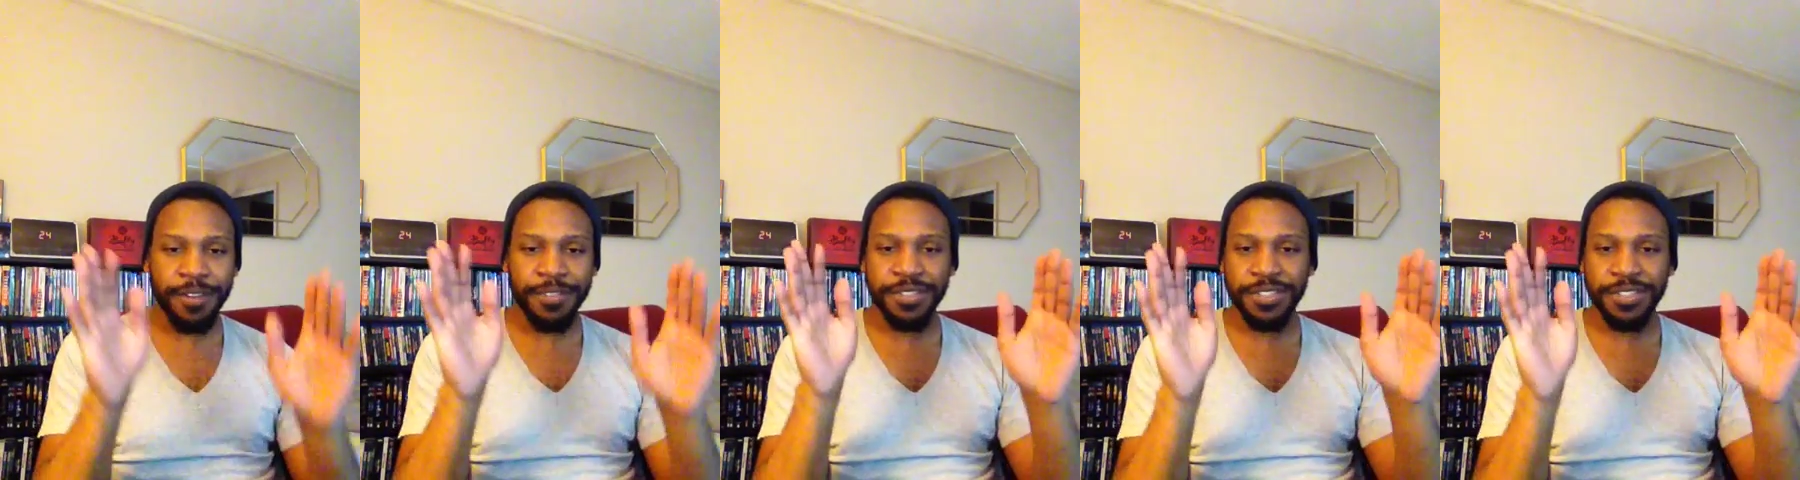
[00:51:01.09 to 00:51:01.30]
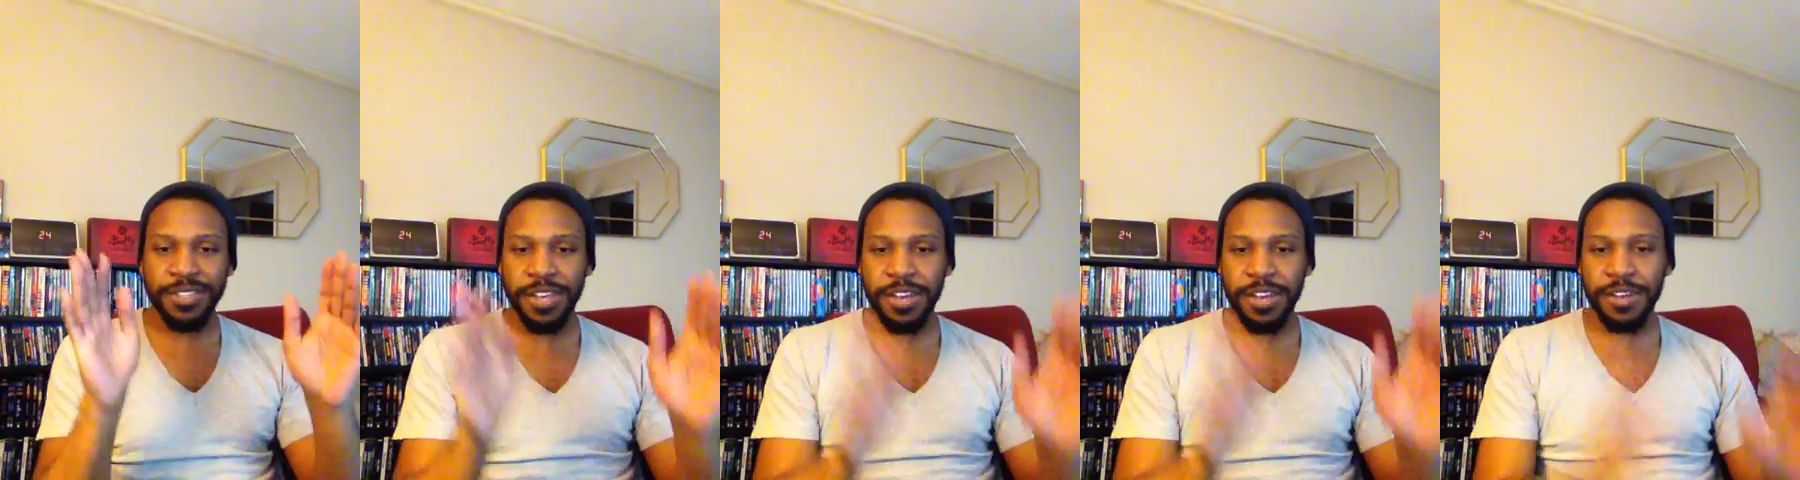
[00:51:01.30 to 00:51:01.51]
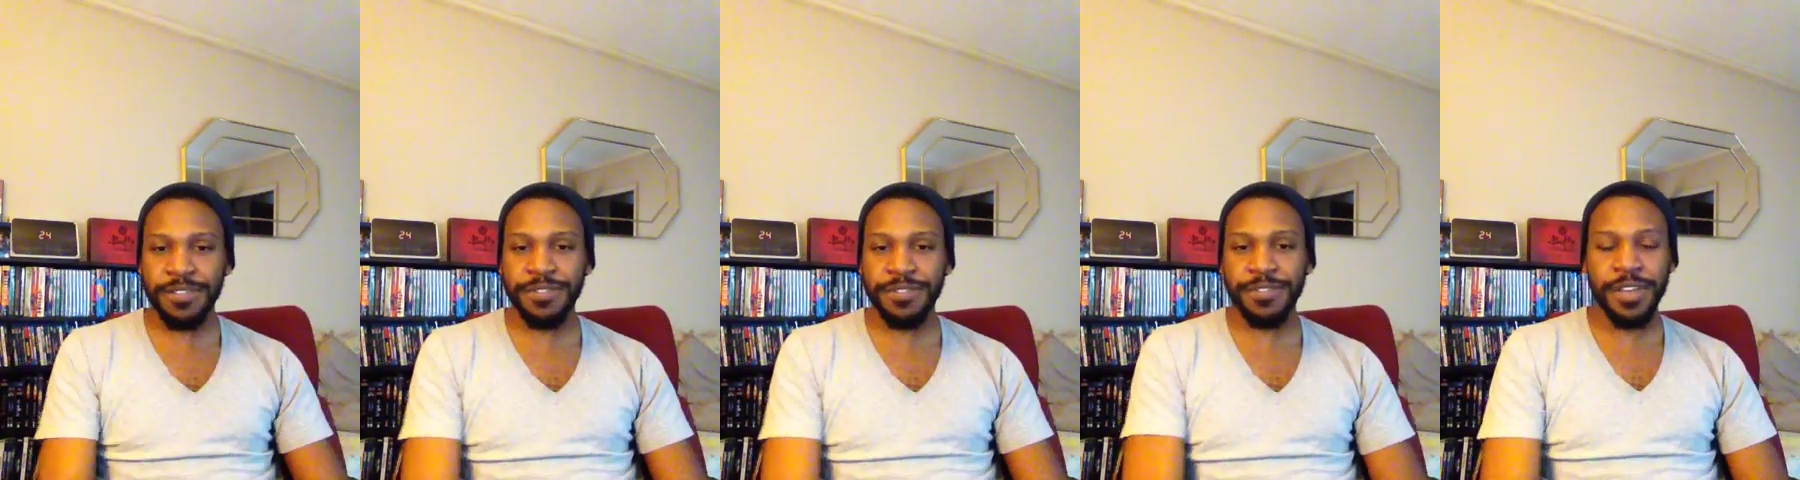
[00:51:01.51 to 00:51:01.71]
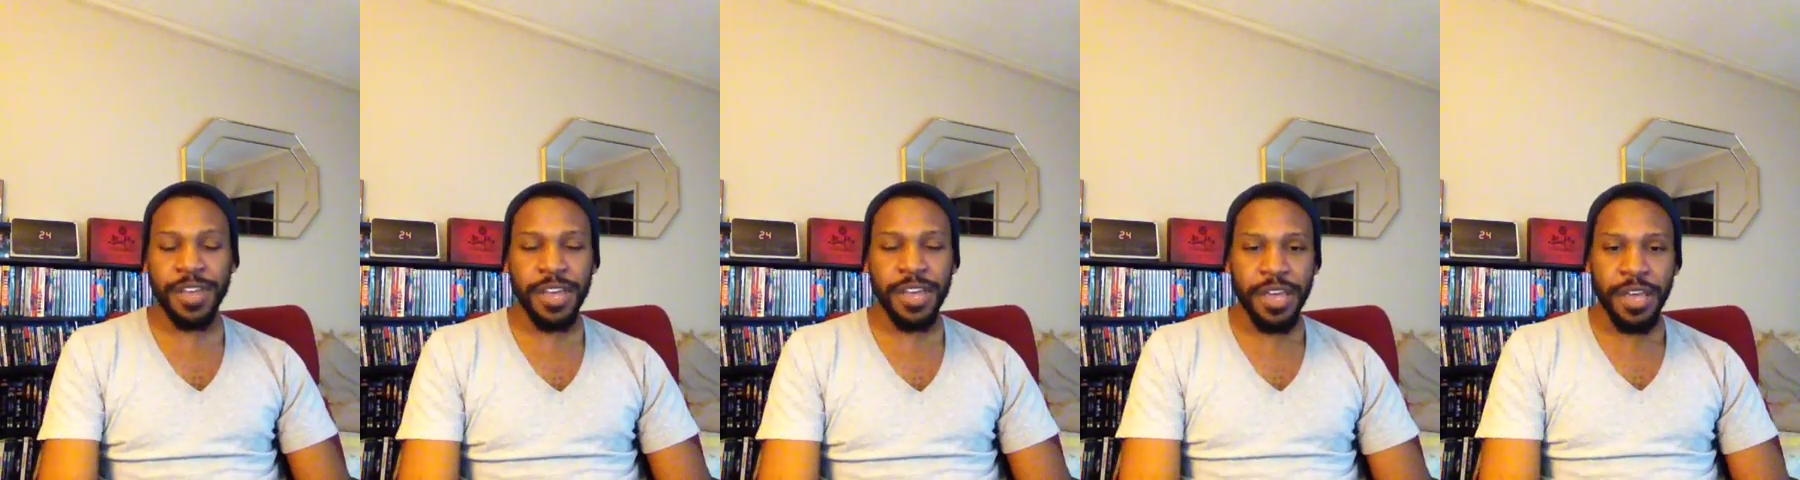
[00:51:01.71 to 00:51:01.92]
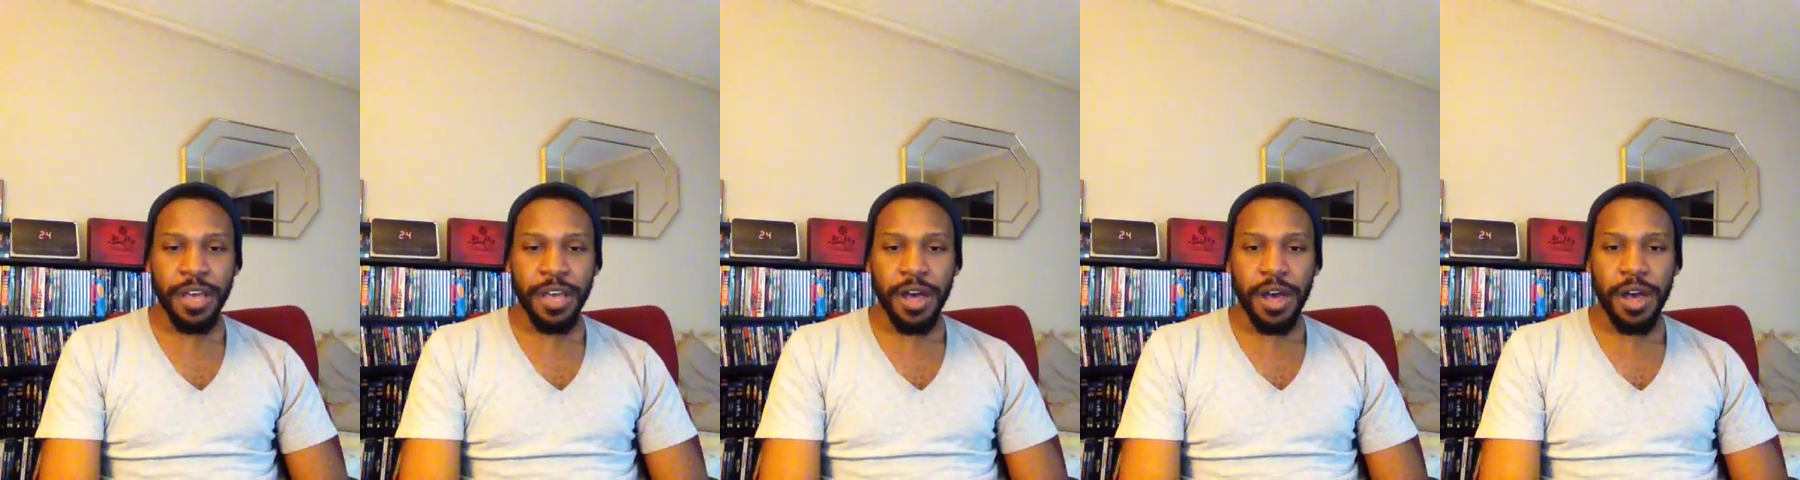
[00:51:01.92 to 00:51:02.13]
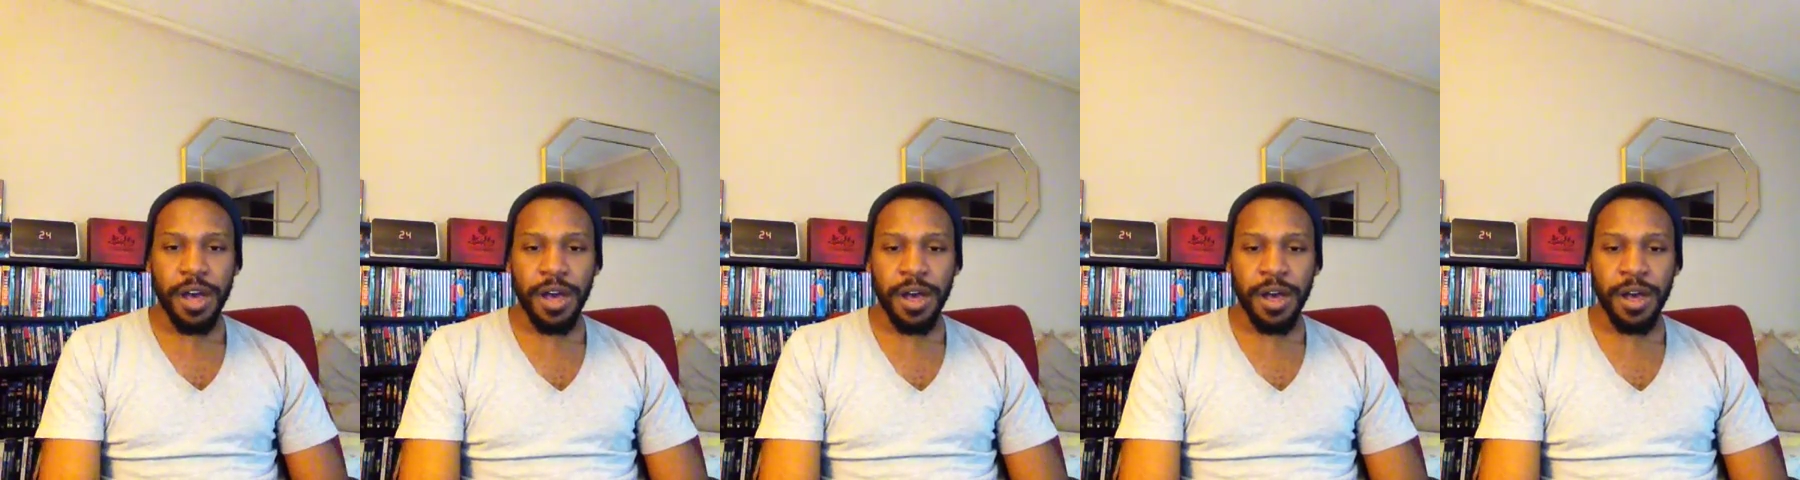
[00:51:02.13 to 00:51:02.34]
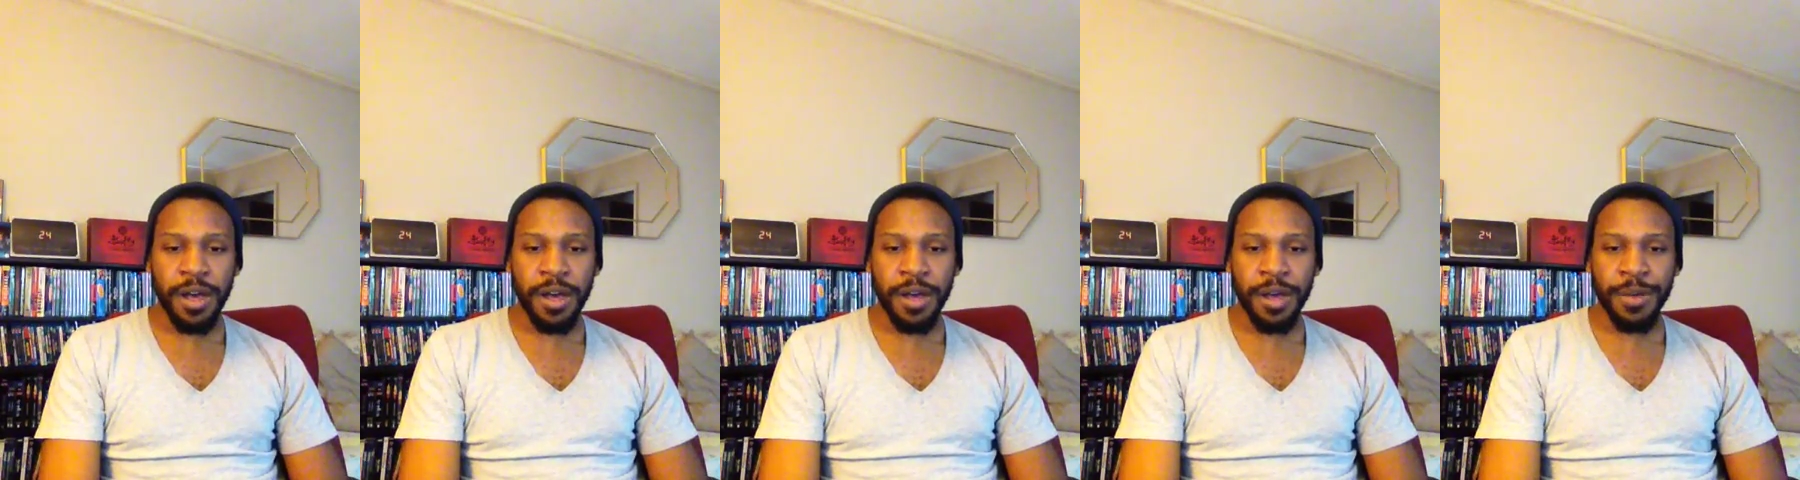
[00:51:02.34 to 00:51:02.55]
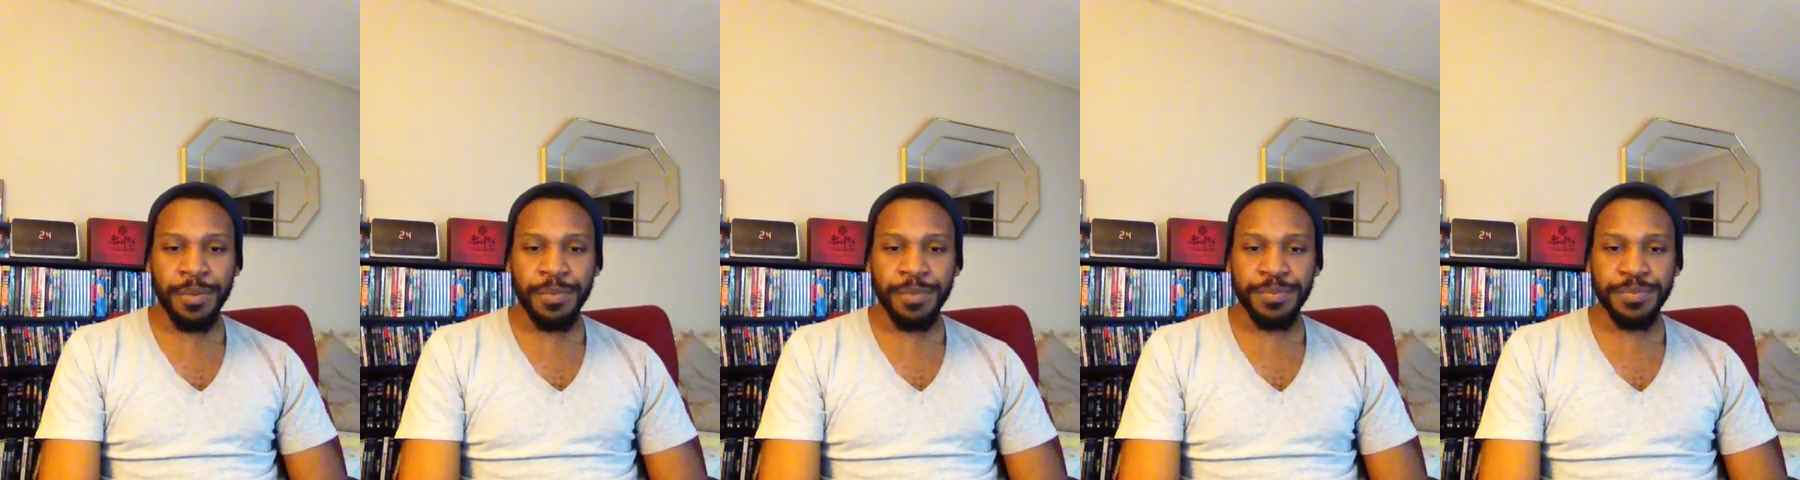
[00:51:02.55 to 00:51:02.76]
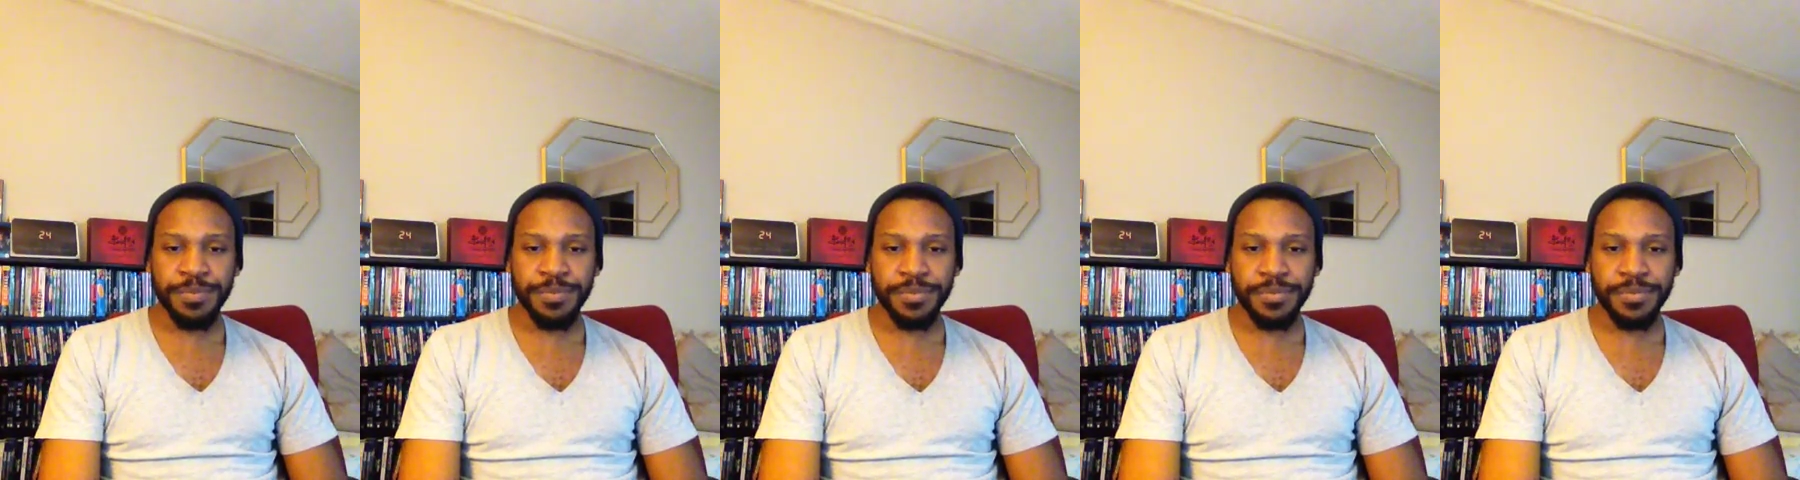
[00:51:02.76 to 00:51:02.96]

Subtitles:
yourself. And